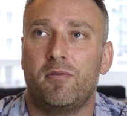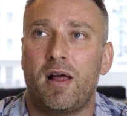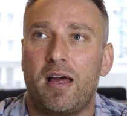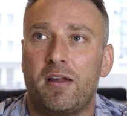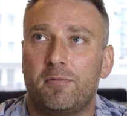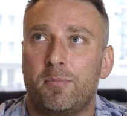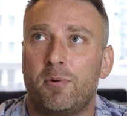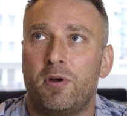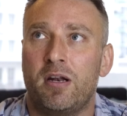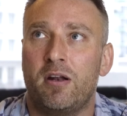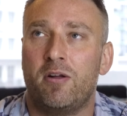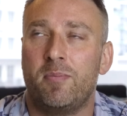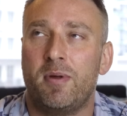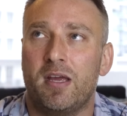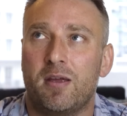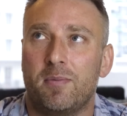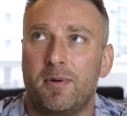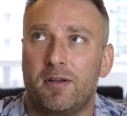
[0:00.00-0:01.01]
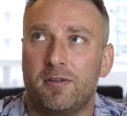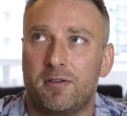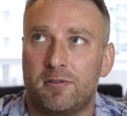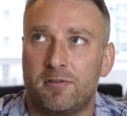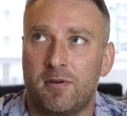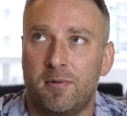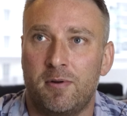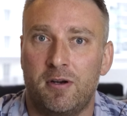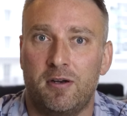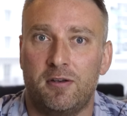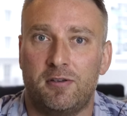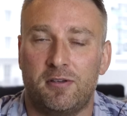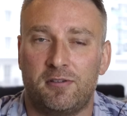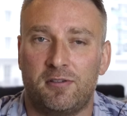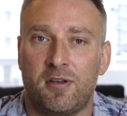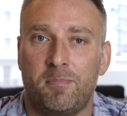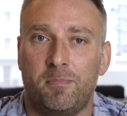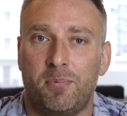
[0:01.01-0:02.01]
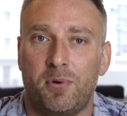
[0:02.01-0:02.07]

last point I'll make about distributors is some